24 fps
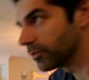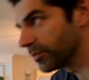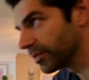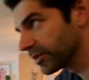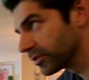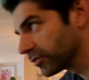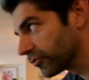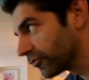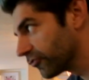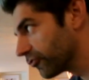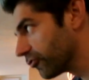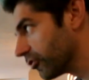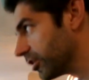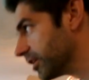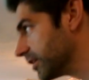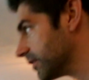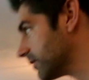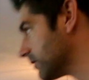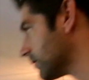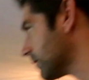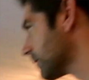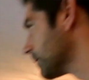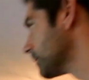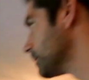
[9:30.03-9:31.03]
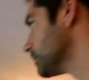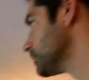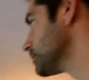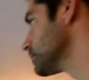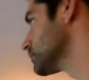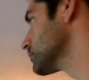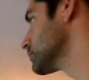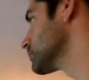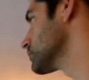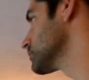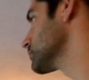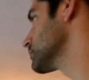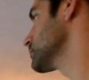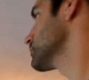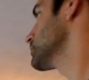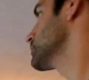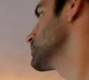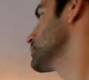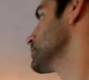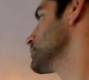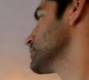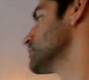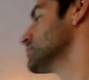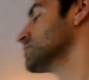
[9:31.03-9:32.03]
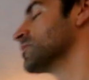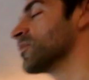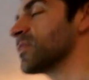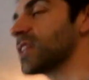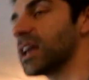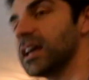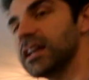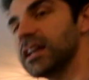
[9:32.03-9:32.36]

This is your opportunity. It's your big chance.